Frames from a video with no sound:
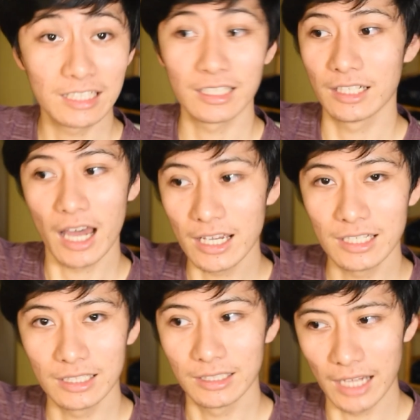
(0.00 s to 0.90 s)
to
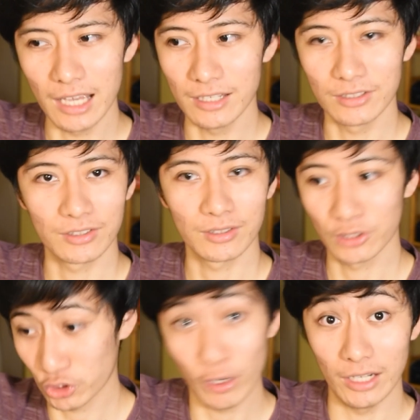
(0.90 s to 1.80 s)
9 days
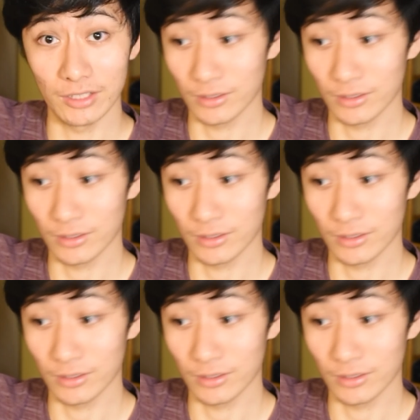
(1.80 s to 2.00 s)
straight,